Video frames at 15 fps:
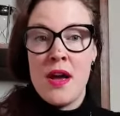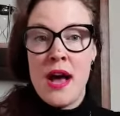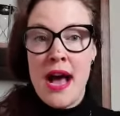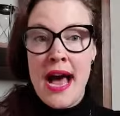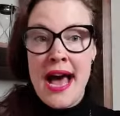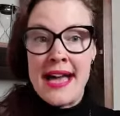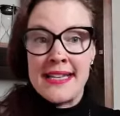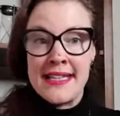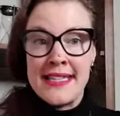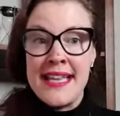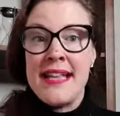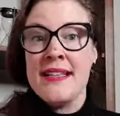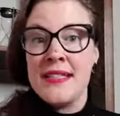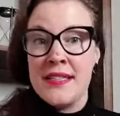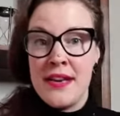uh,
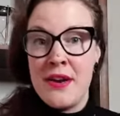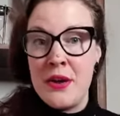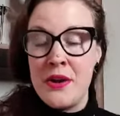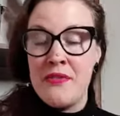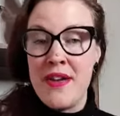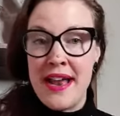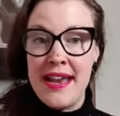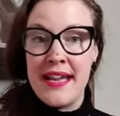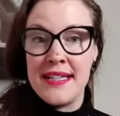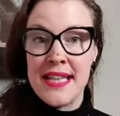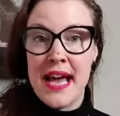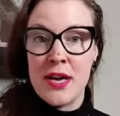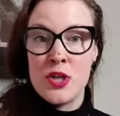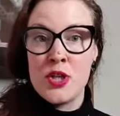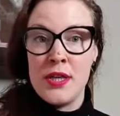sensory nerve endings
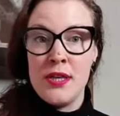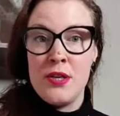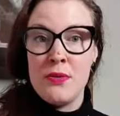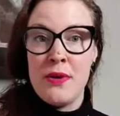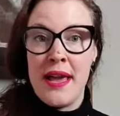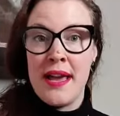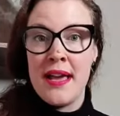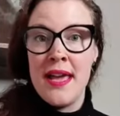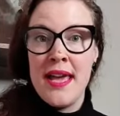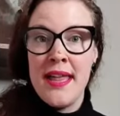actually doing